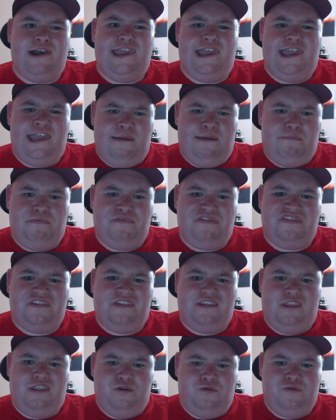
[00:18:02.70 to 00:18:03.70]

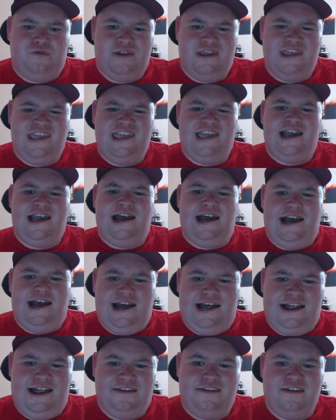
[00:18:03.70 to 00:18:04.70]
absolute
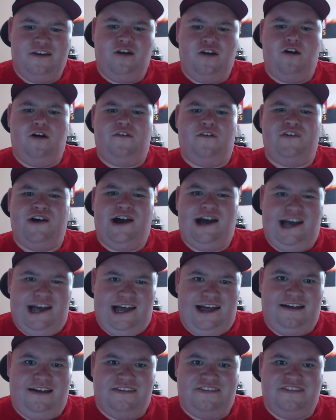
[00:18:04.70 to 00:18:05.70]
heart of
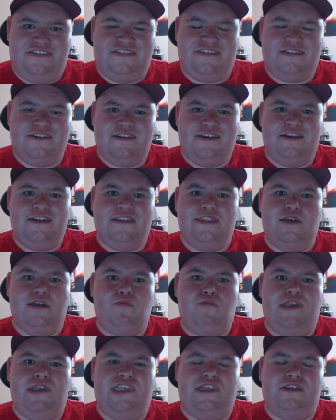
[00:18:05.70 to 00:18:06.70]
hearts that
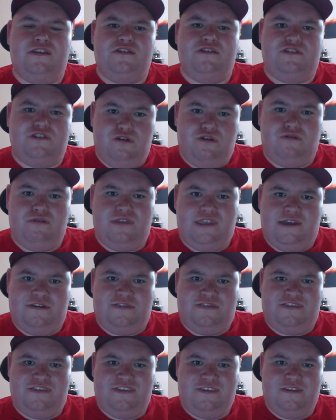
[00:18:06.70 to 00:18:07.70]
we can do
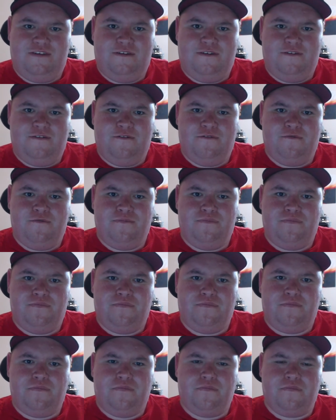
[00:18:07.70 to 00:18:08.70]
this.
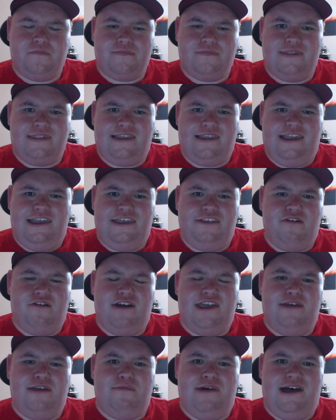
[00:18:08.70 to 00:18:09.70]
And I
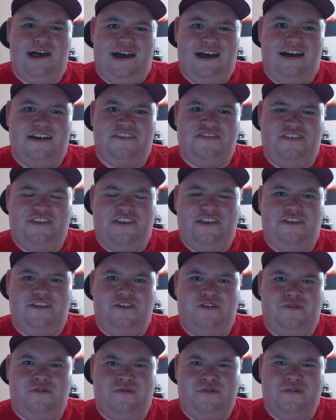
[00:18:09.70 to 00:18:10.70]
am asking
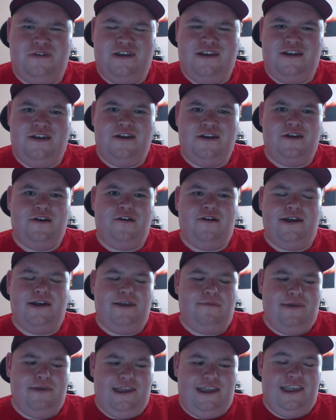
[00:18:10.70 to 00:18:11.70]
you, I am
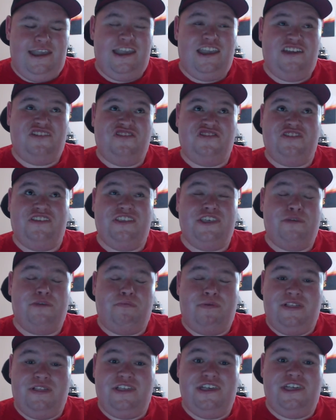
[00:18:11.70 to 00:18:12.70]
actually
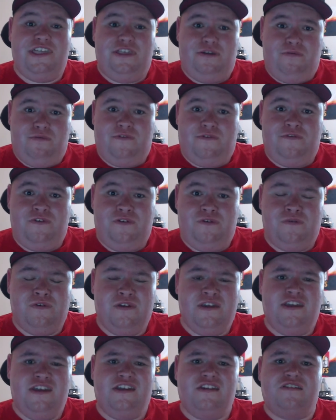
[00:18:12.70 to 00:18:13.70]
pleading with you
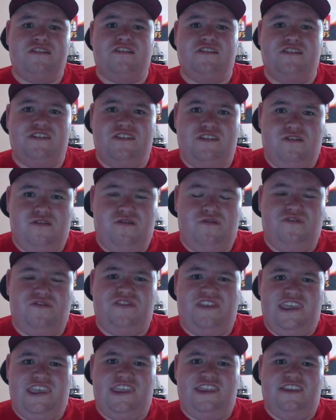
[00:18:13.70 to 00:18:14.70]
to use
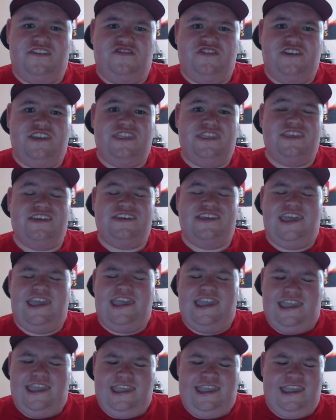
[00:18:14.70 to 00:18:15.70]
the energy, the
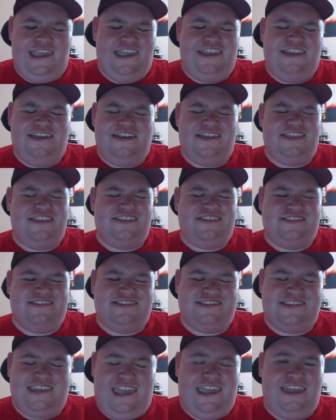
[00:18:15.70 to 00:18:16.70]
anger, the
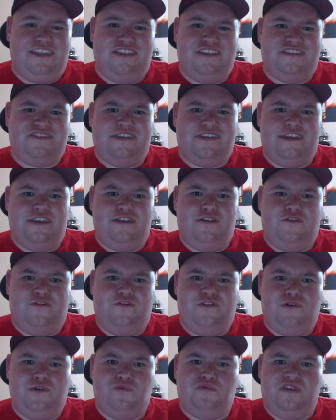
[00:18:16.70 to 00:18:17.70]
sadness that you
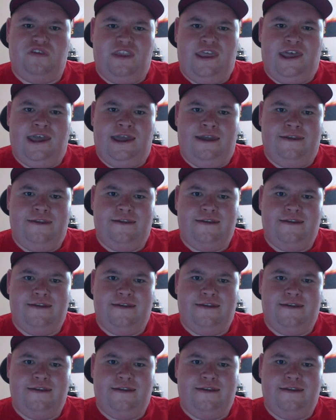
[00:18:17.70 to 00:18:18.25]
feel today.